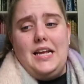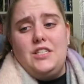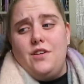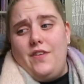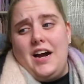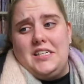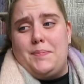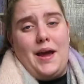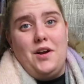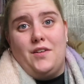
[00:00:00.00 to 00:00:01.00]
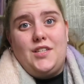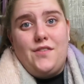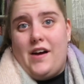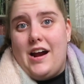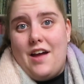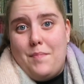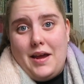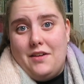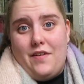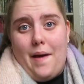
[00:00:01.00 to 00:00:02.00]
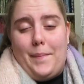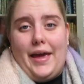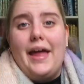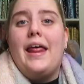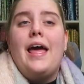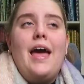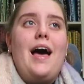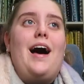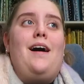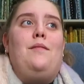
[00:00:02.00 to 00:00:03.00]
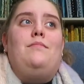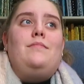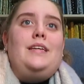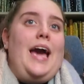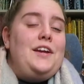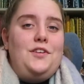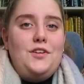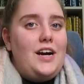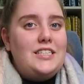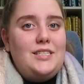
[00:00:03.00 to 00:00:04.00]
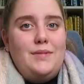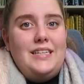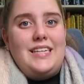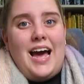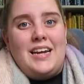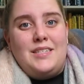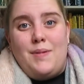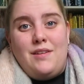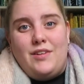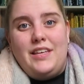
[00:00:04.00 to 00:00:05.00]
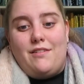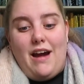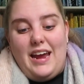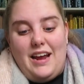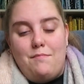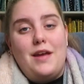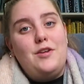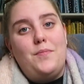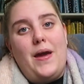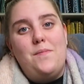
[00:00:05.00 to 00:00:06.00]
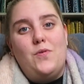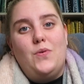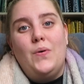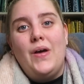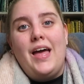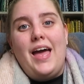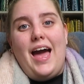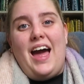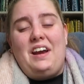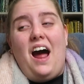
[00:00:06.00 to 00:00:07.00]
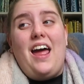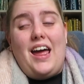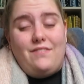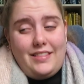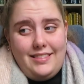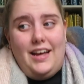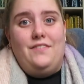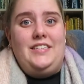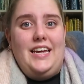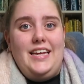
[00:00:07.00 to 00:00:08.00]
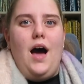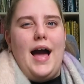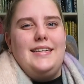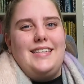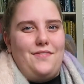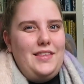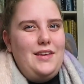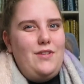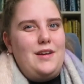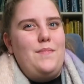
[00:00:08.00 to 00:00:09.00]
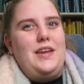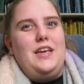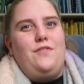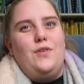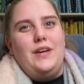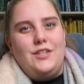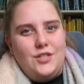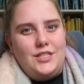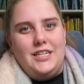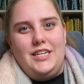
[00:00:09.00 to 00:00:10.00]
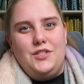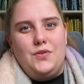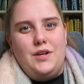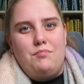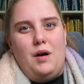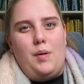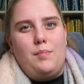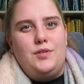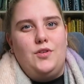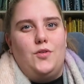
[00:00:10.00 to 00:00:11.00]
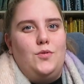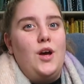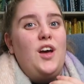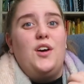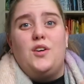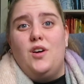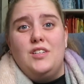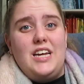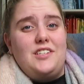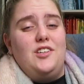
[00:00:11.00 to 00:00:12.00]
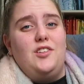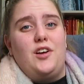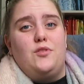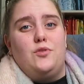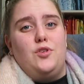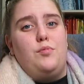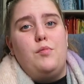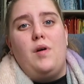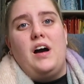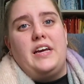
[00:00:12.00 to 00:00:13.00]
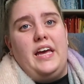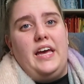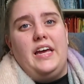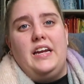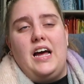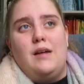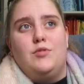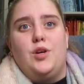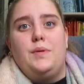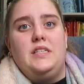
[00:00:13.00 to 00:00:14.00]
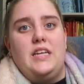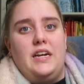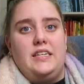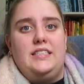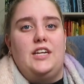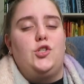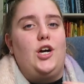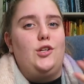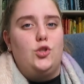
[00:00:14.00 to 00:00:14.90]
And so far it's paid off. So far I've made a fair bit, gained new customers, and it's been really great. I've met new people and I have loved it. I definitely recommend, if you're interested in doing a pop-up store, contact your local supermarket, shopping center, etc.